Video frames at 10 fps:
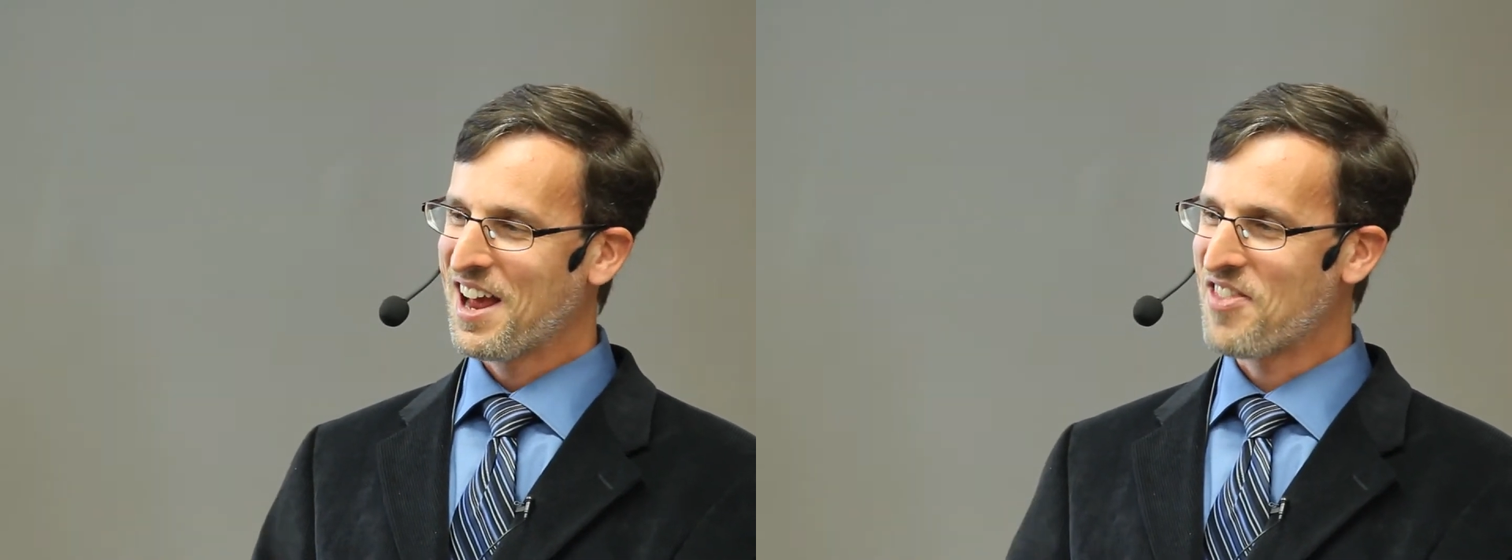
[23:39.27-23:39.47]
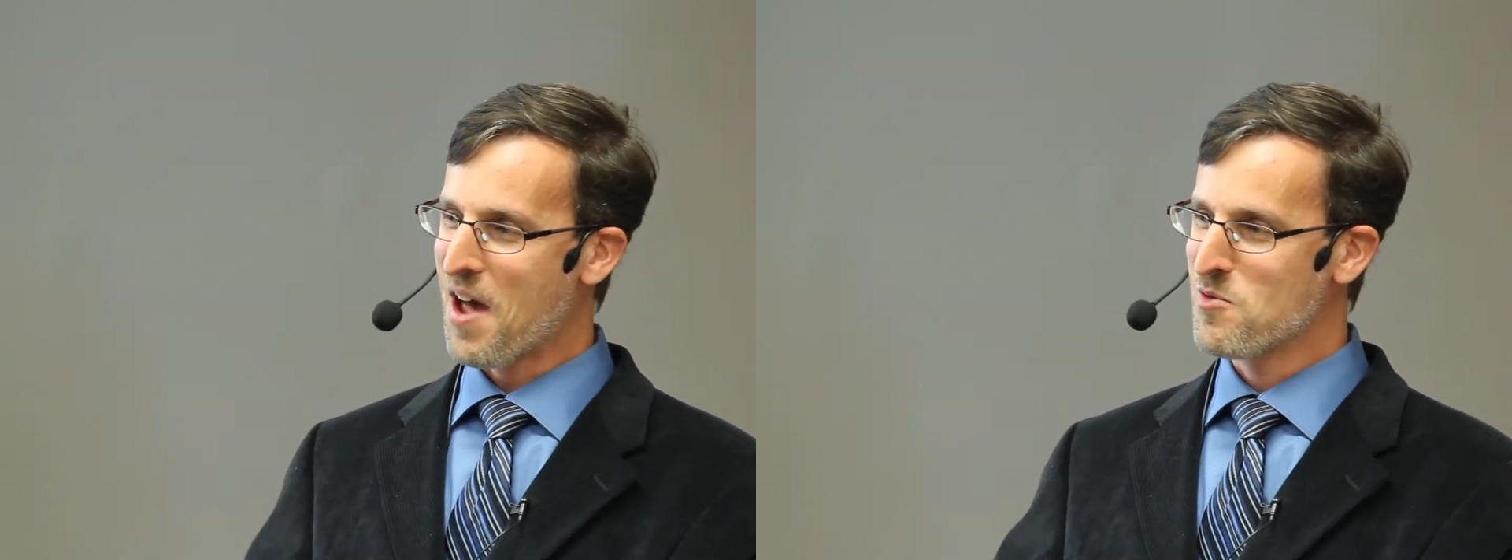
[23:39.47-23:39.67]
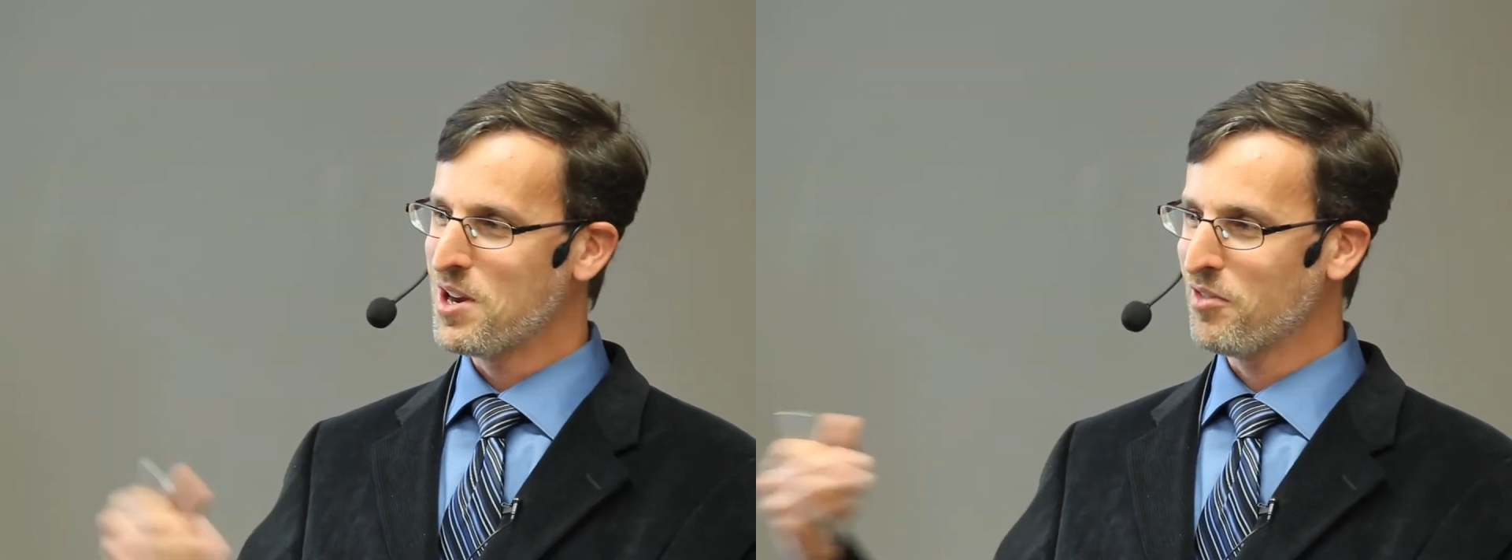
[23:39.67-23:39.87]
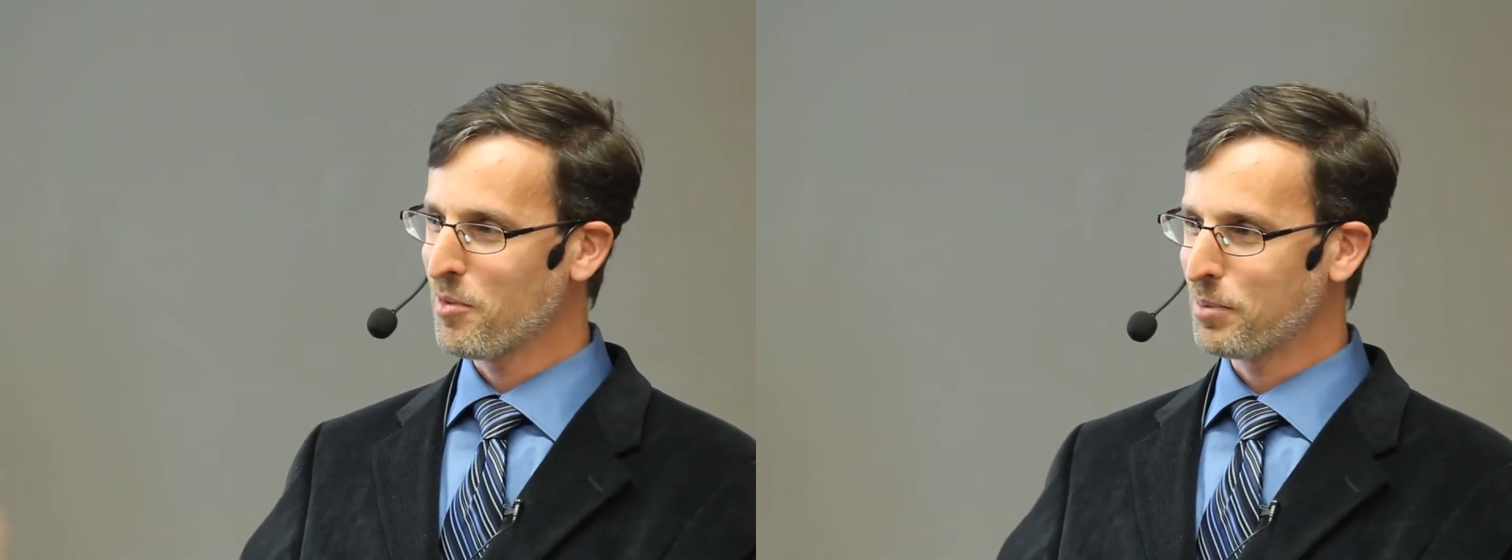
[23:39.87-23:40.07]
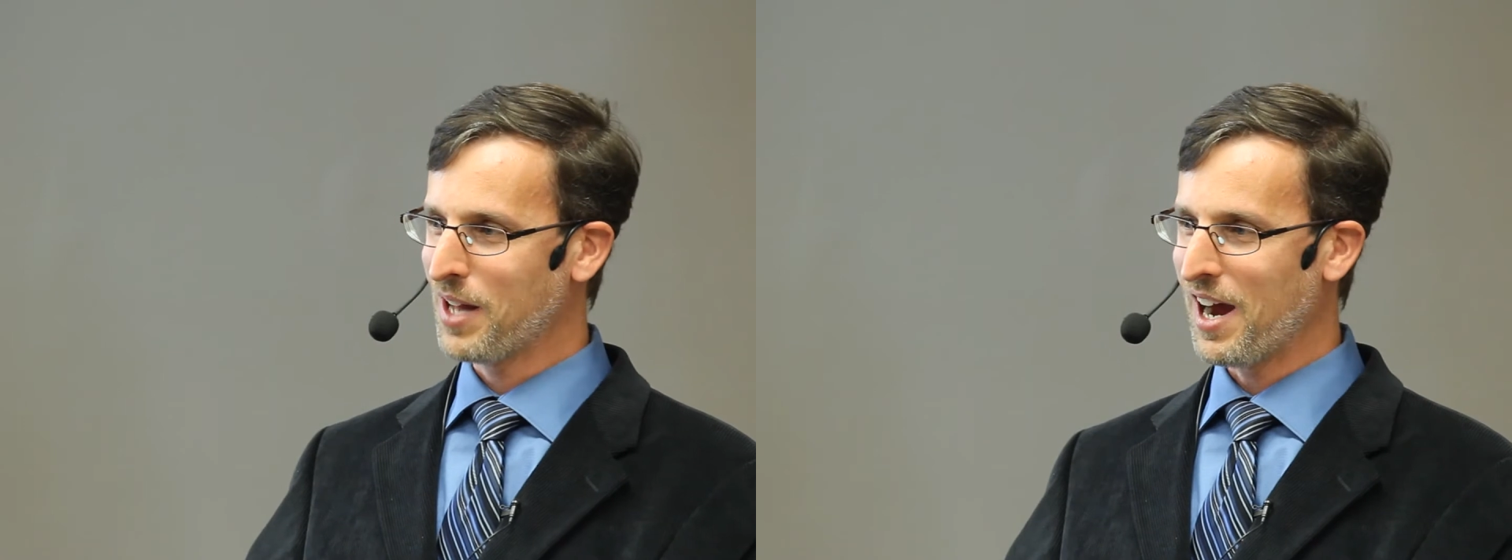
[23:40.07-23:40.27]
and that we've
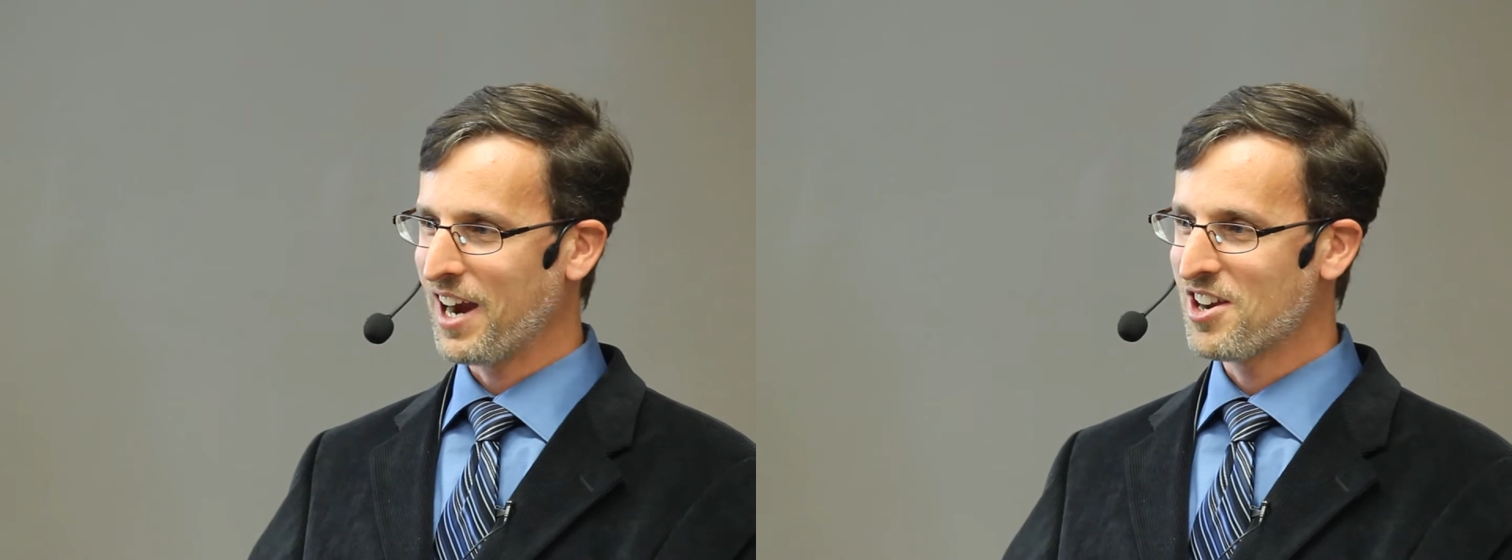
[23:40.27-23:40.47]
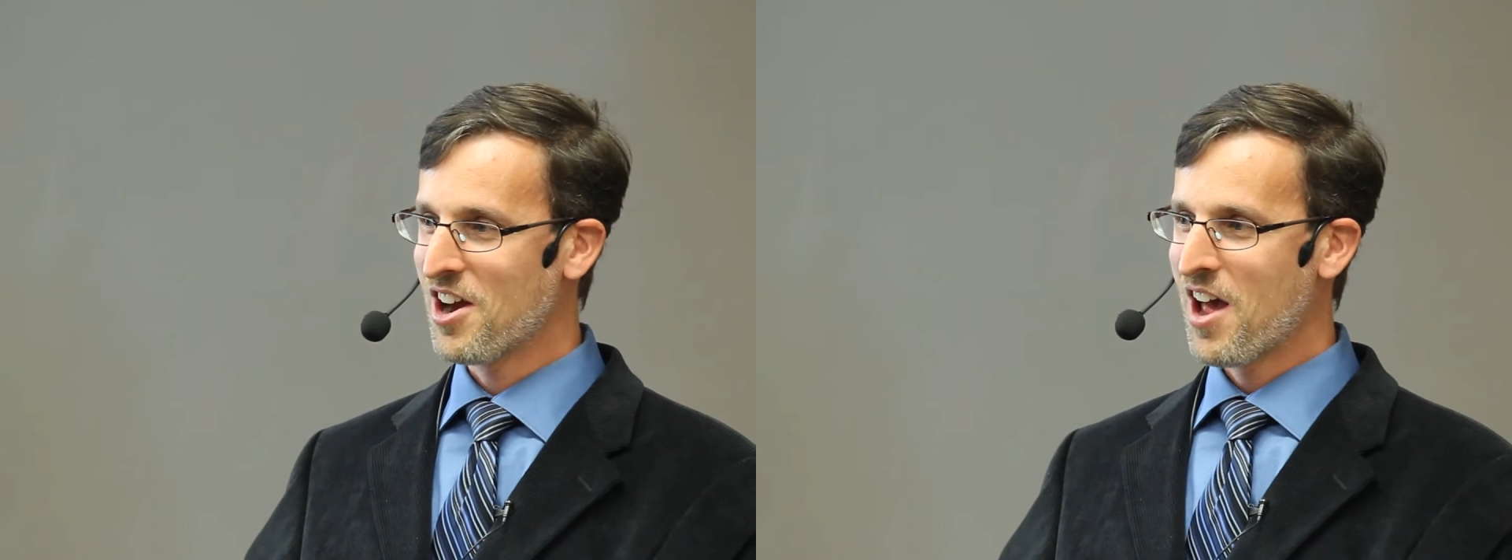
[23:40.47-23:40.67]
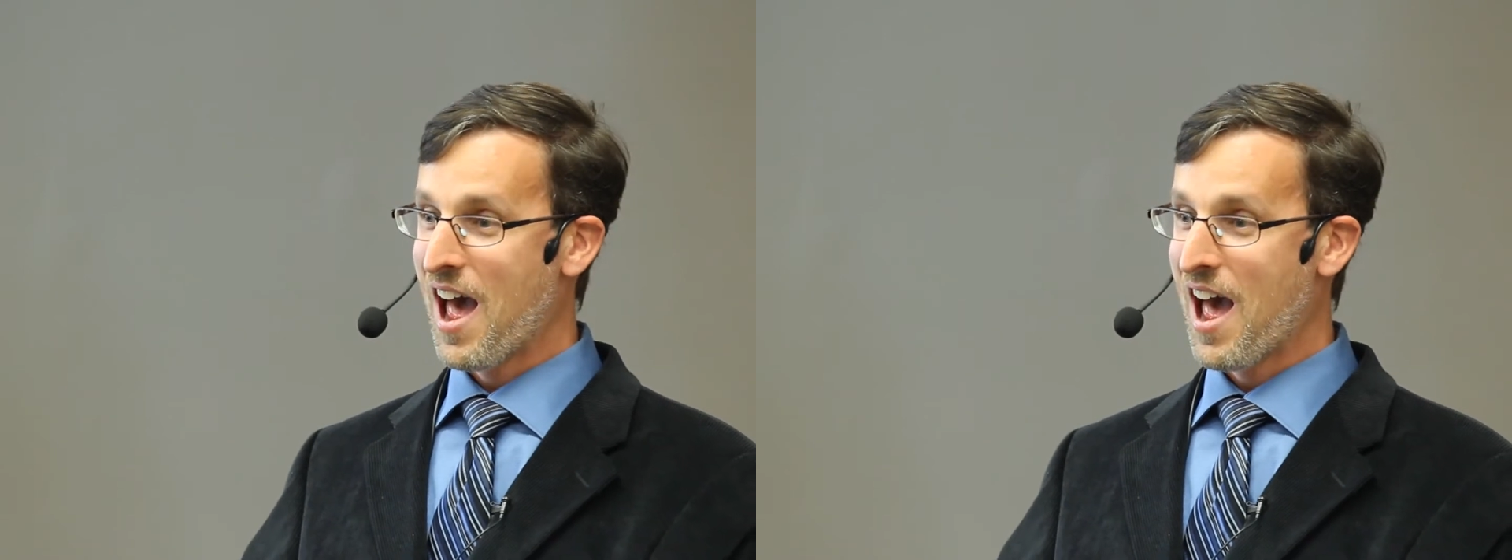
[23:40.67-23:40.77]
applied